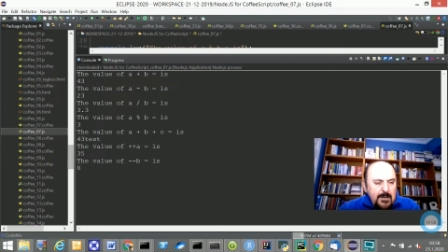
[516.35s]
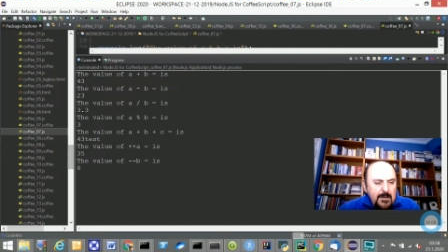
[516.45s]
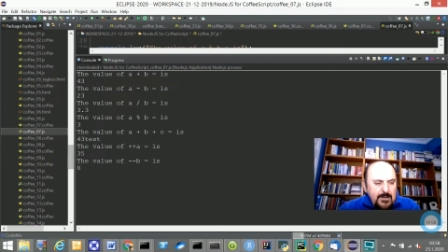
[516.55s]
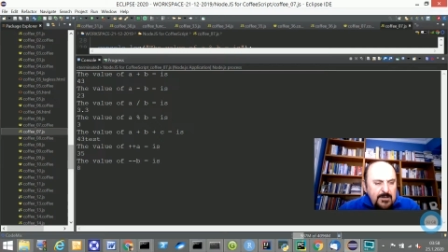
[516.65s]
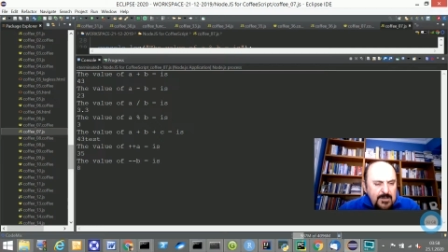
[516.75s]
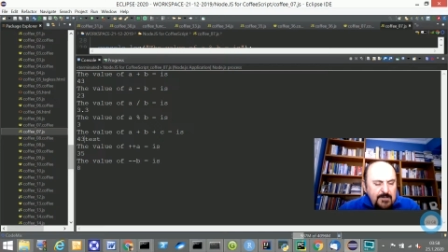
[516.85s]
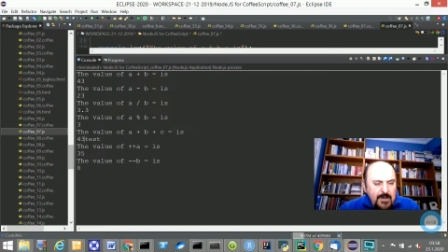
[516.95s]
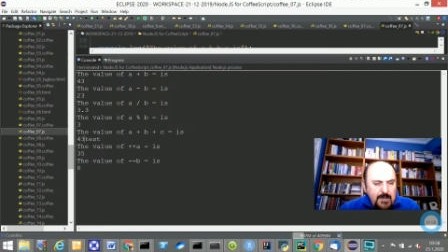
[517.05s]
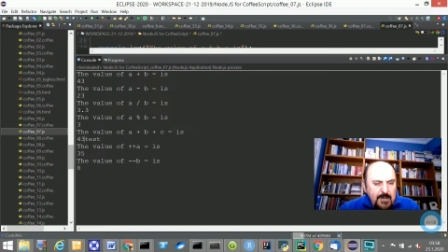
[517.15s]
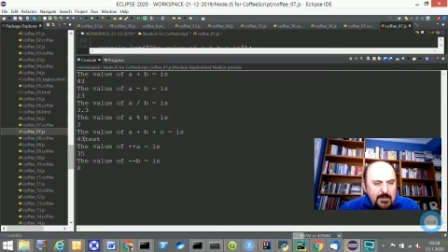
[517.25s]
C
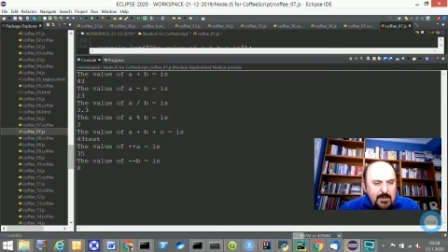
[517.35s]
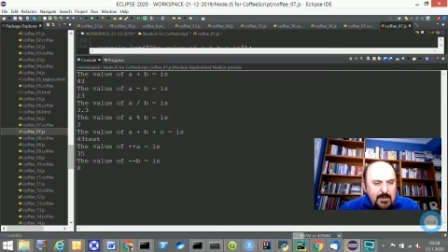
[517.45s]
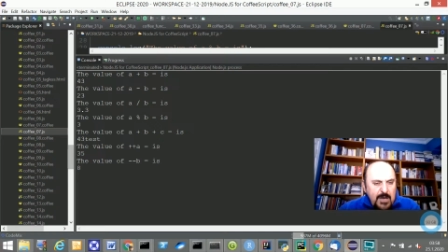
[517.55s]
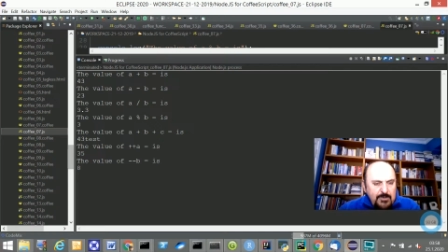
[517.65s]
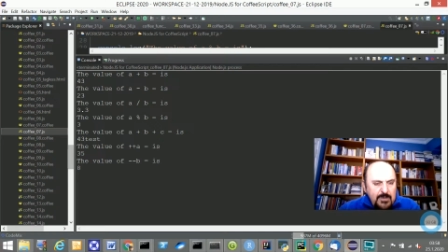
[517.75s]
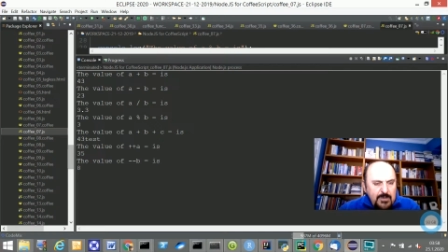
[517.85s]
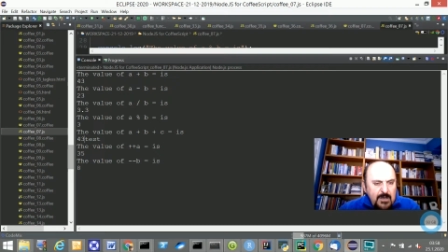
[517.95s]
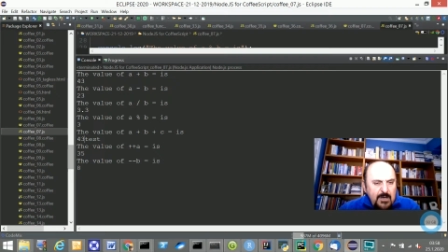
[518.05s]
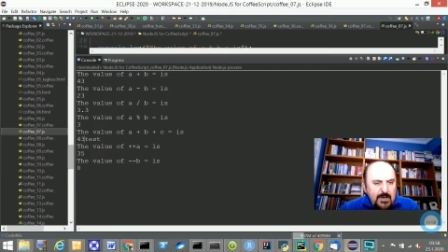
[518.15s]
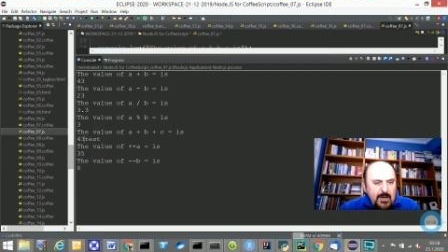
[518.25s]
variable. Actually,
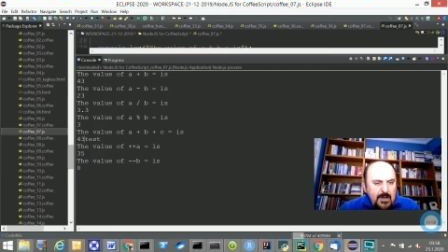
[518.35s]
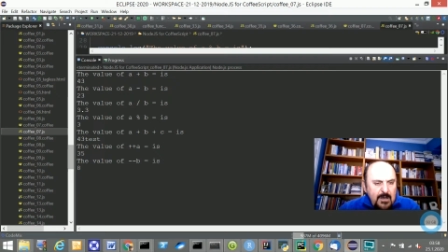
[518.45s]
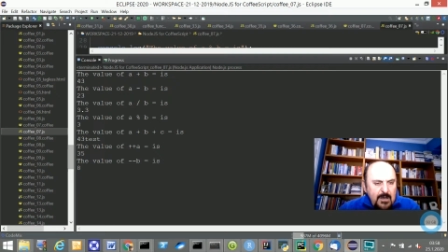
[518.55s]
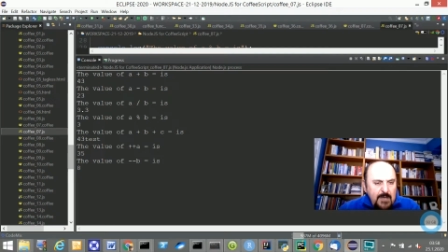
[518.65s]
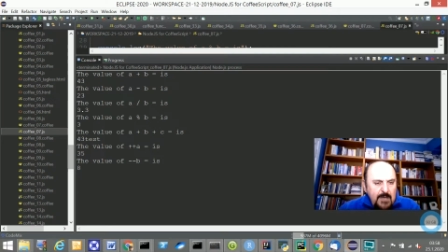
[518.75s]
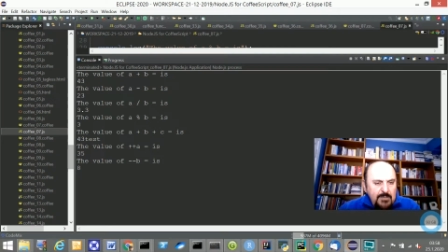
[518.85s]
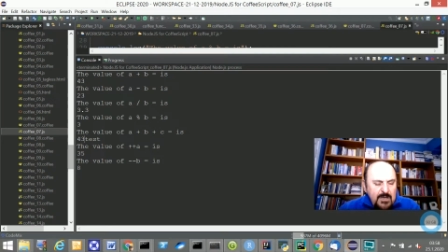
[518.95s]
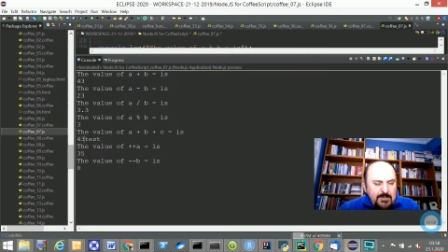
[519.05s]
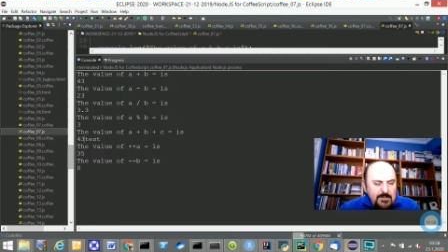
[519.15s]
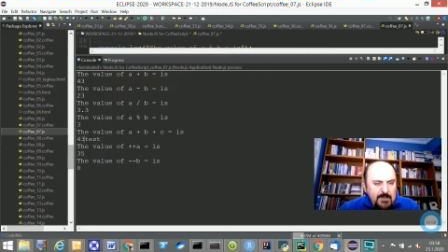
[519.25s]
A plus
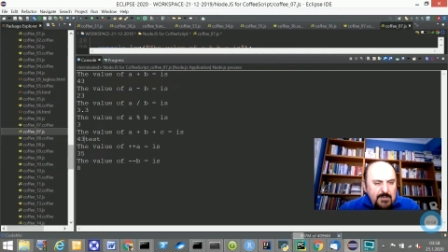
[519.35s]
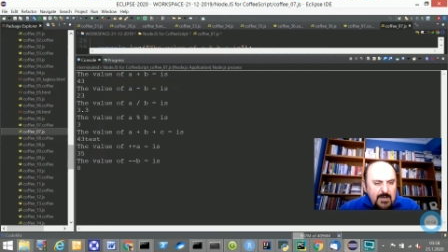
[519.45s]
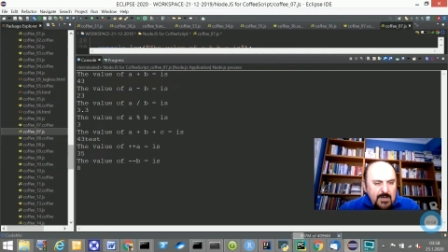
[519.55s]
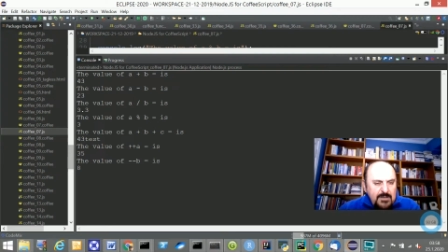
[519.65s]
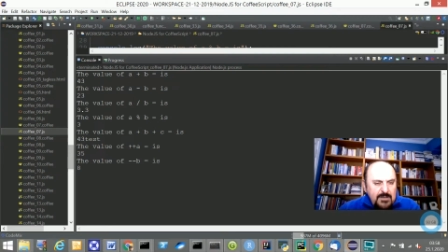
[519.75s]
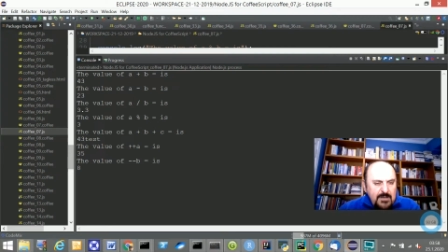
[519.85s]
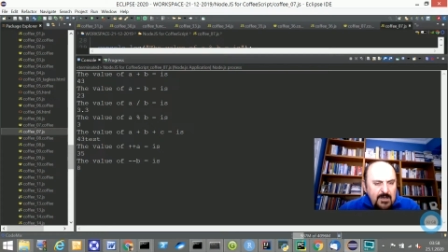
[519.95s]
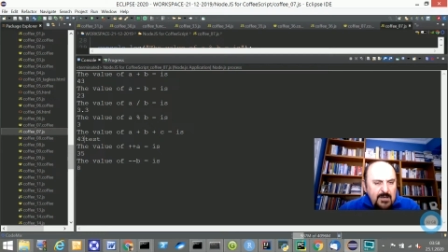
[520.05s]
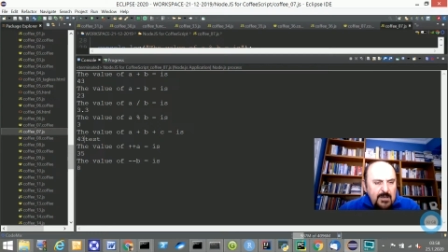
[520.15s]
B plus C